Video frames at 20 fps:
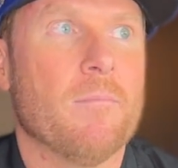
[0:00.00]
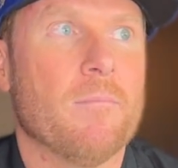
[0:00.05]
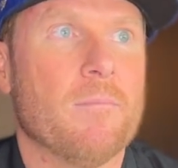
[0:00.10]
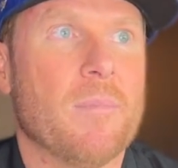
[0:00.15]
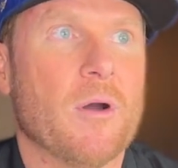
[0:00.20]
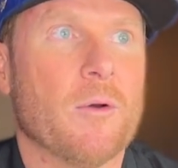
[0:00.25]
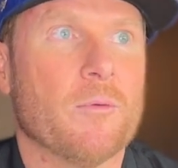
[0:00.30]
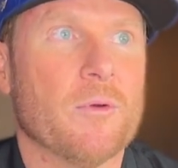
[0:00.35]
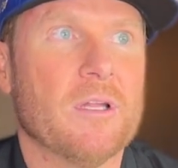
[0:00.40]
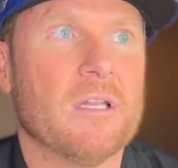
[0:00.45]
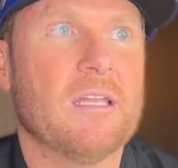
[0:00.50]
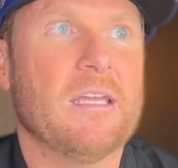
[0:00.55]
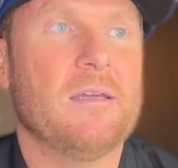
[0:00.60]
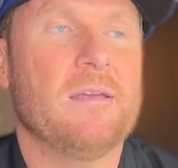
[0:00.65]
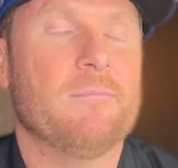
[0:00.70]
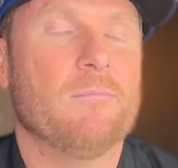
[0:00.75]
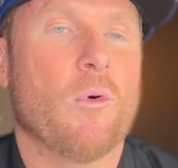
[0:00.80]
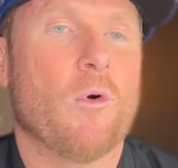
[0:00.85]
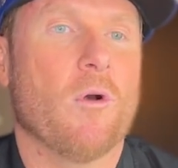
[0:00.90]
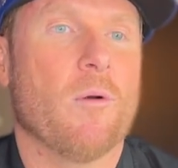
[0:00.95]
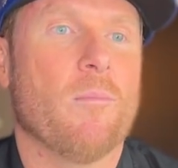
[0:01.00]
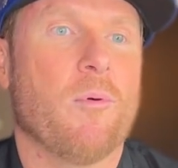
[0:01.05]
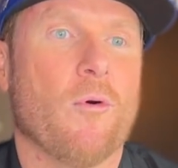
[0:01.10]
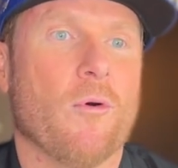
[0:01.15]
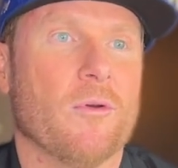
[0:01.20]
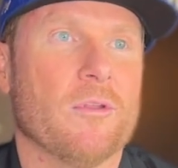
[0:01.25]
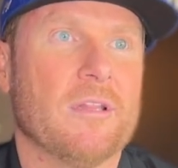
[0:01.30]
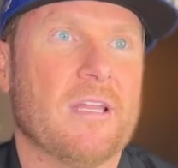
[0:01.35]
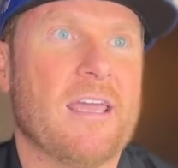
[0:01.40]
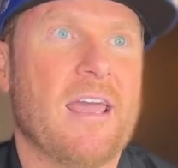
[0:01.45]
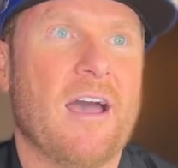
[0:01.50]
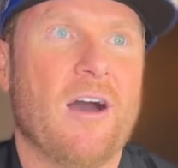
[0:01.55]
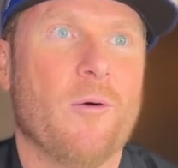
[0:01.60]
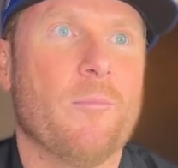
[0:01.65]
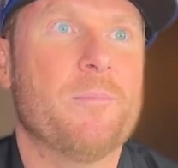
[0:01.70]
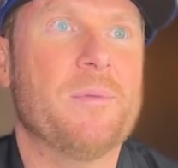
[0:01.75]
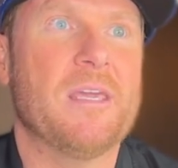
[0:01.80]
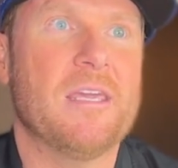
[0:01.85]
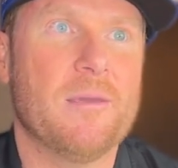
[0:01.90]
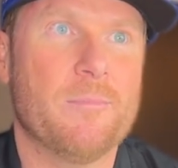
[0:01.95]
but really, more importantly,
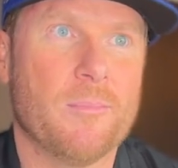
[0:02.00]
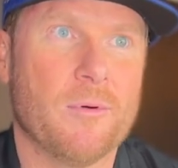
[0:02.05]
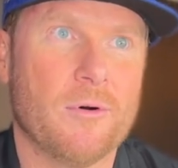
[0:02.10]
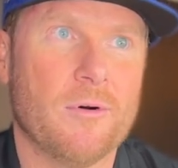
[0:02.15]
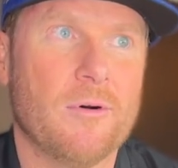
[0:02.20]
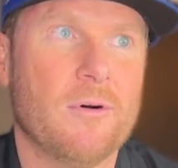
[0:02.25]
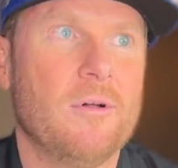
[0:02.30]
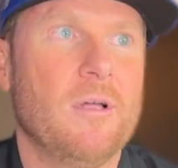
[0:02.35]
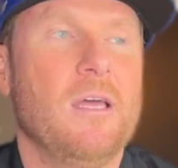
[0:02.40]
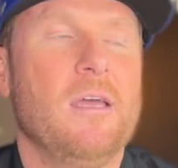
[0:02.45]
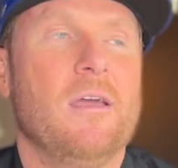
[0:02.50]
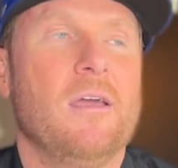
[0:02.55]
help people